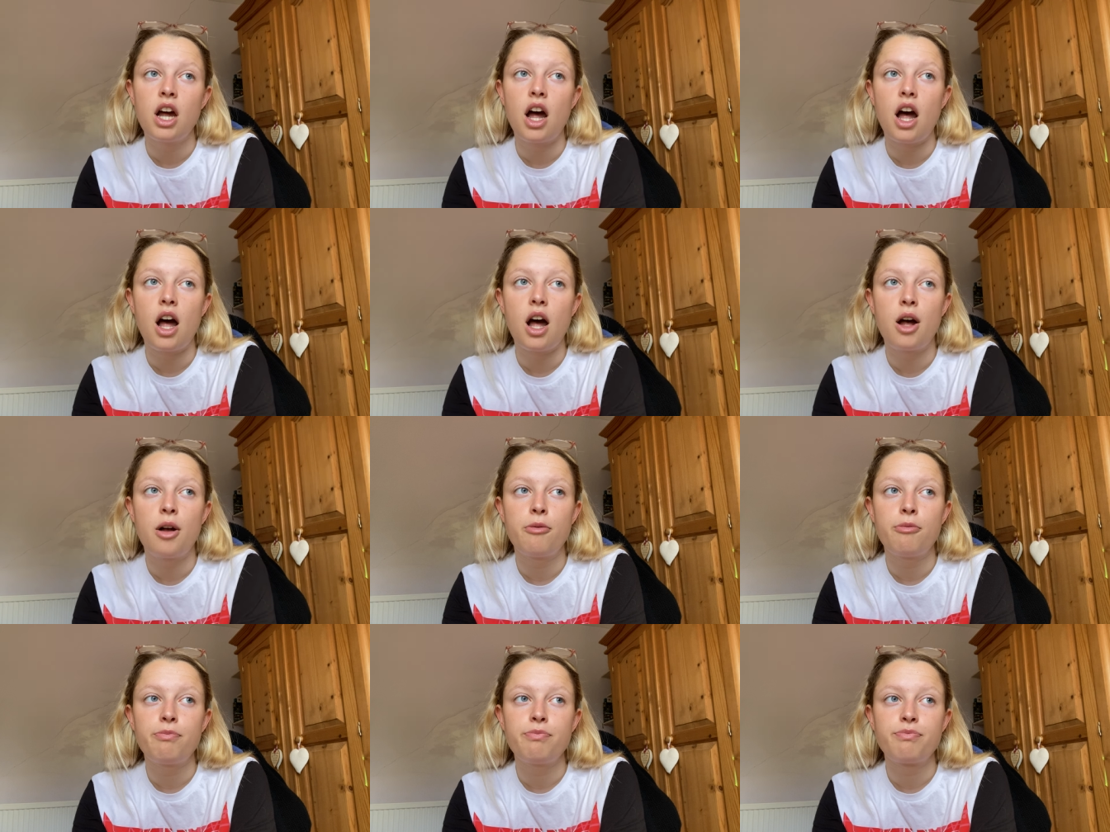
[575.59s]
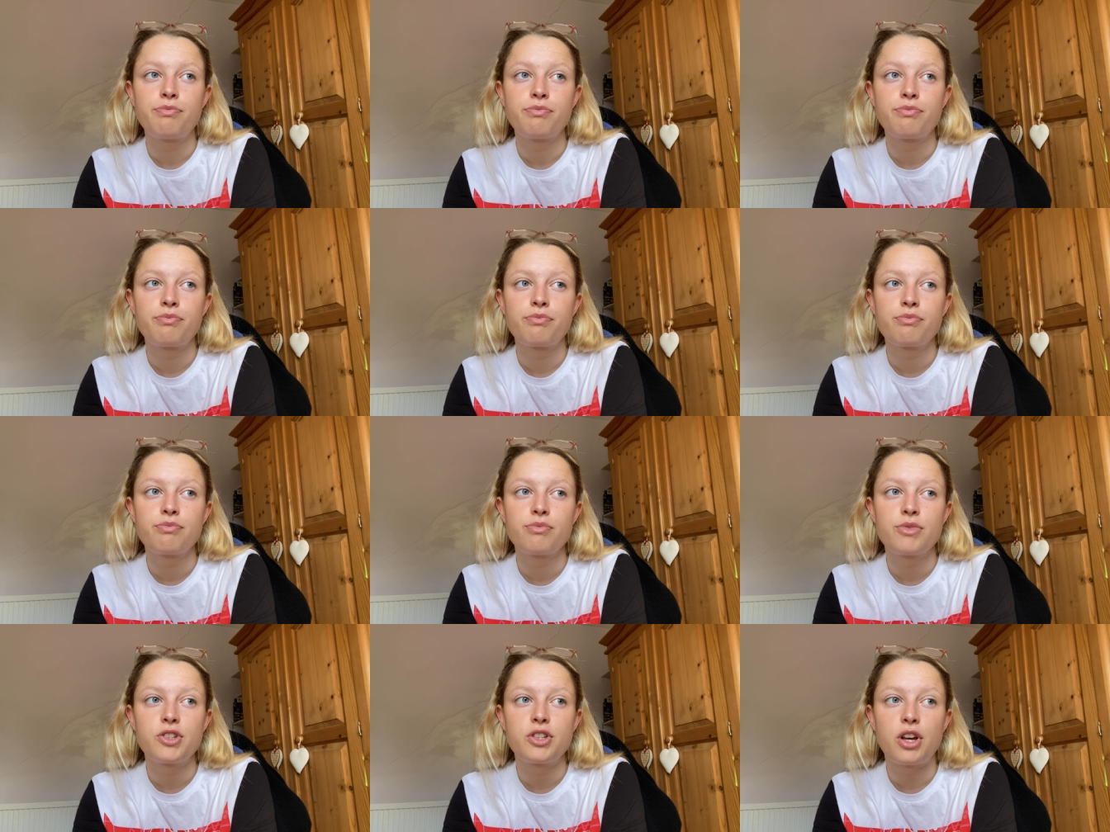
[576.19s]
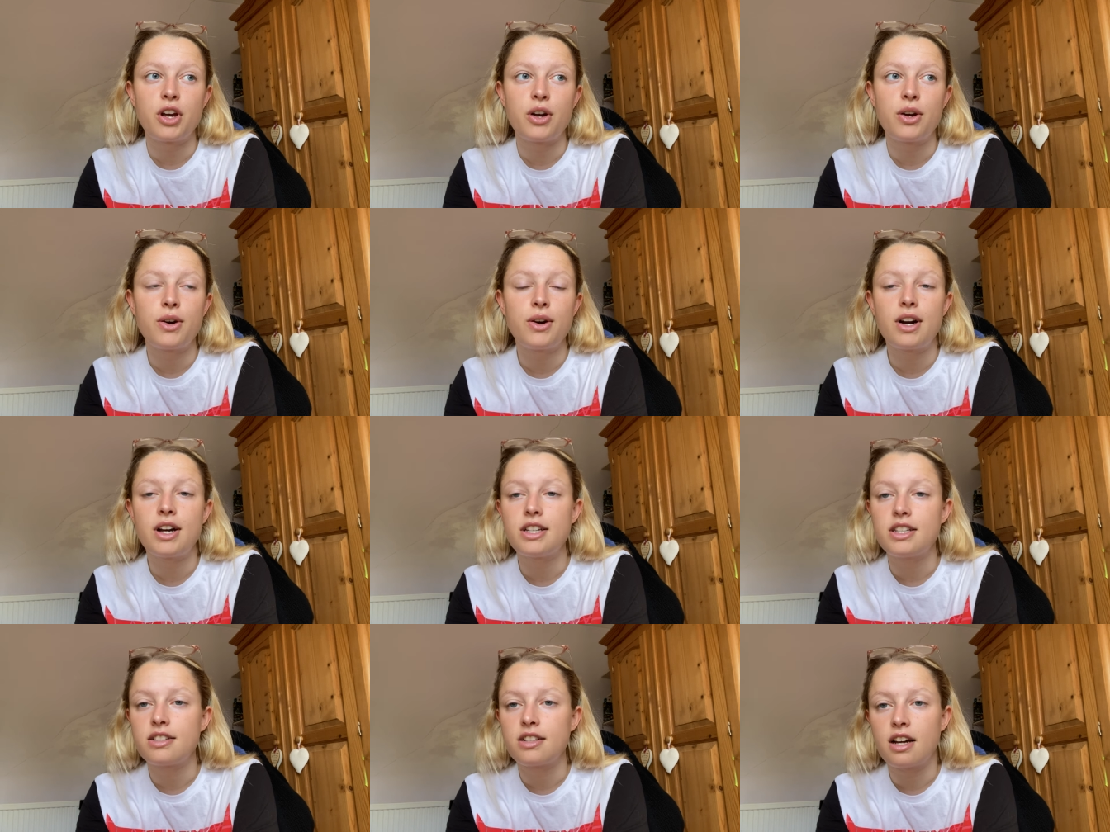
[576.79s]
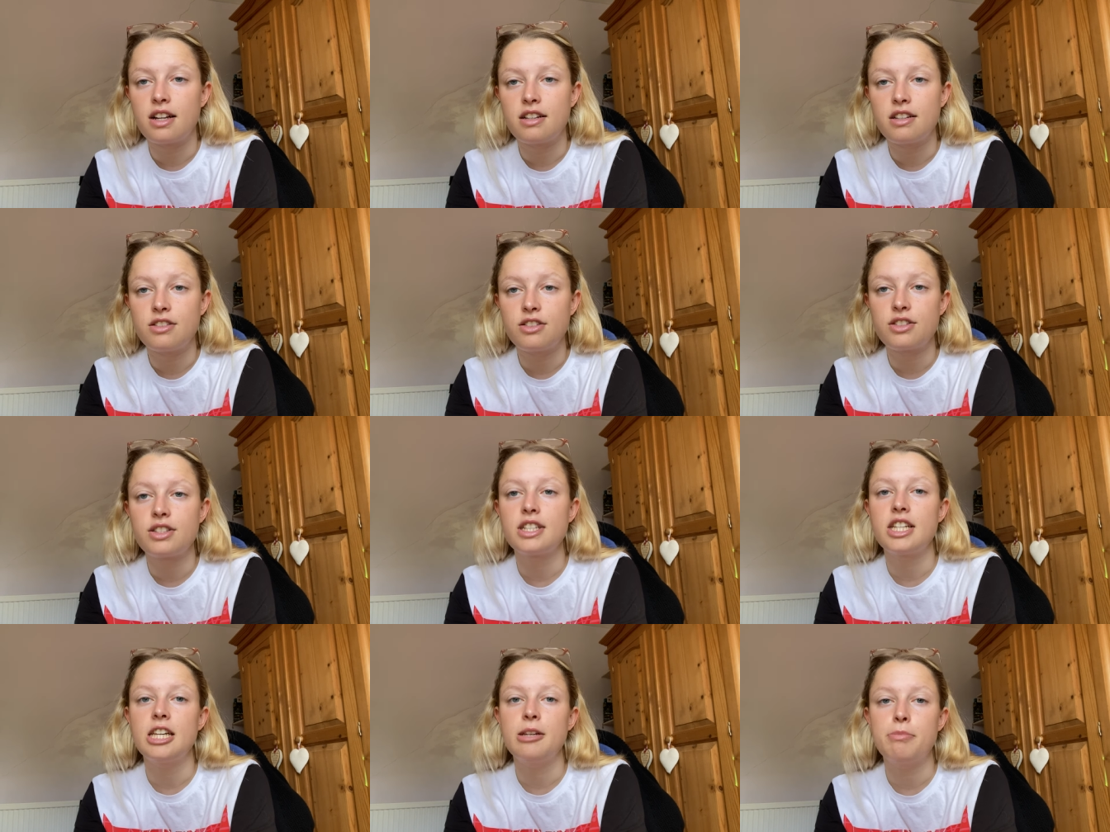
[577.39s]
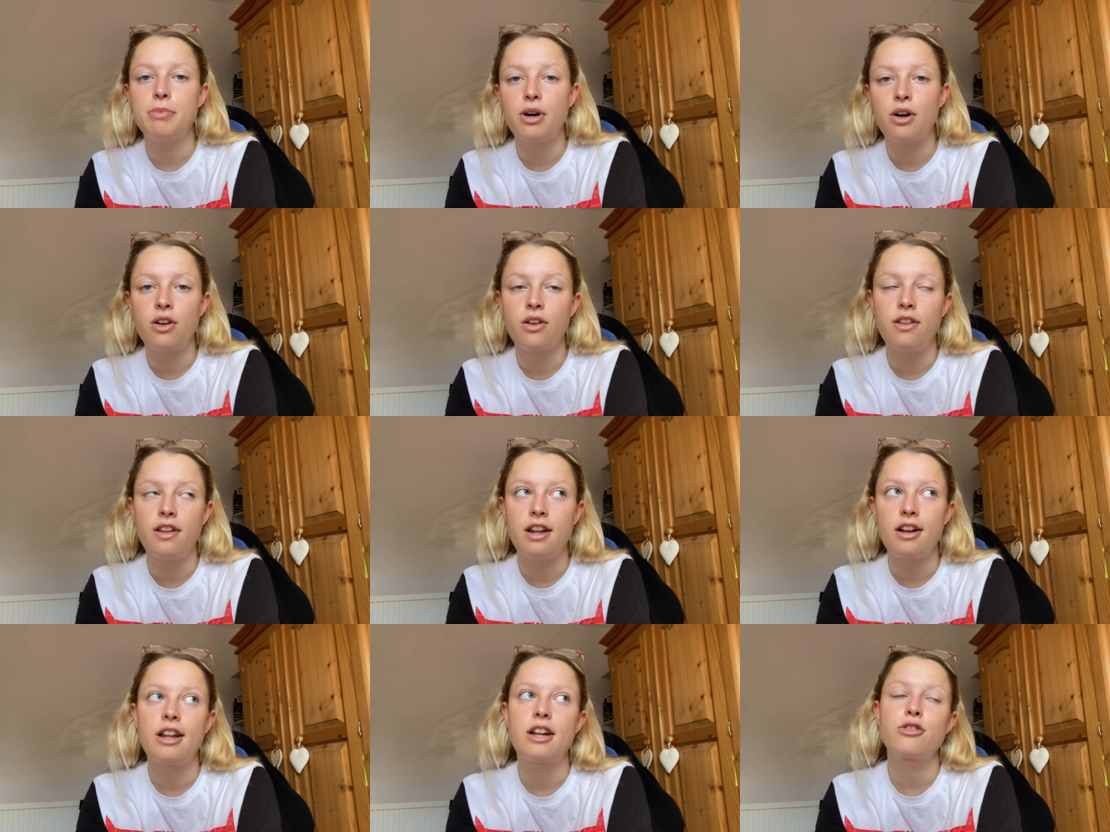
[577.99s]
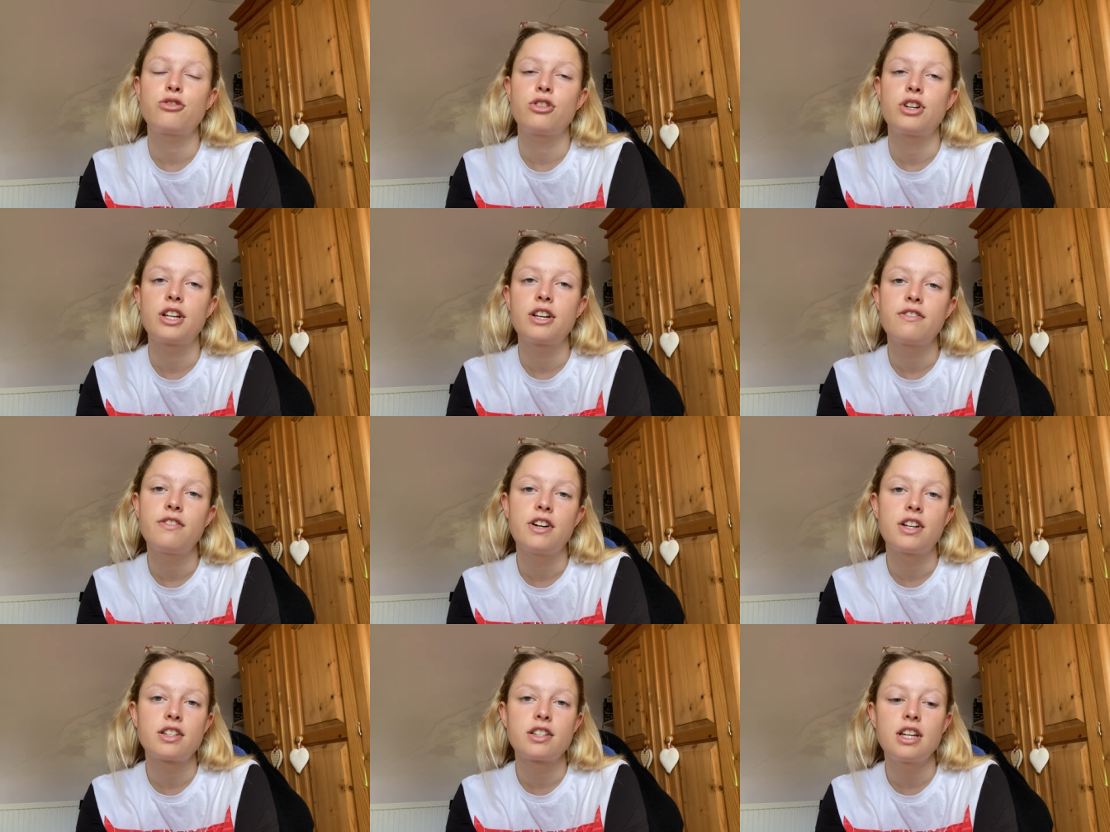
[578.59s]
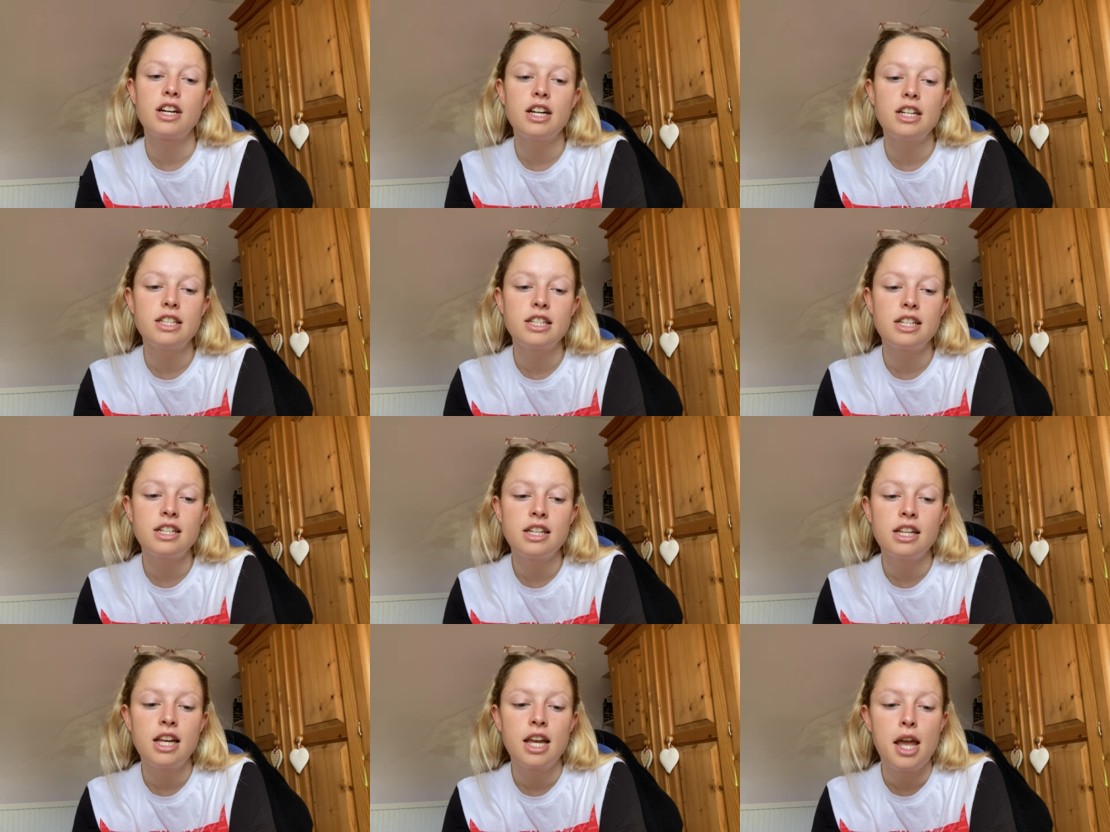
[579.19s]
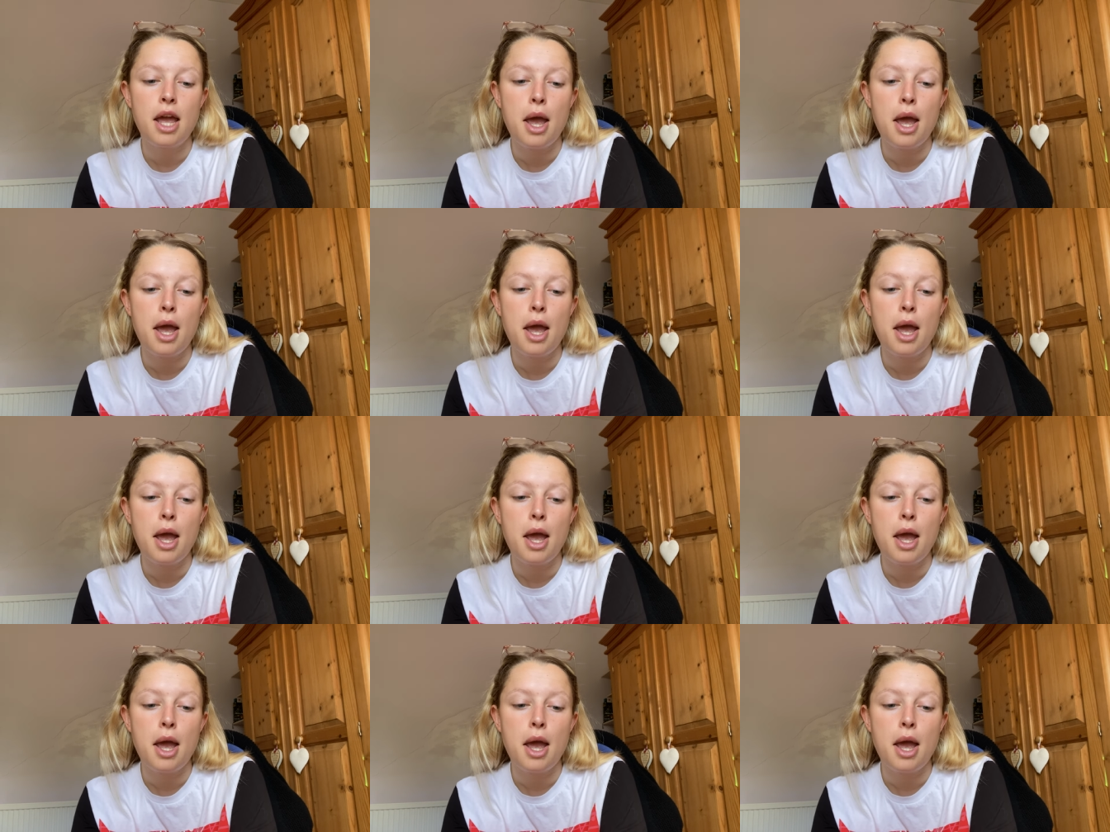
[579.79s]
um, so I decided just to keep it on the electronic first curtain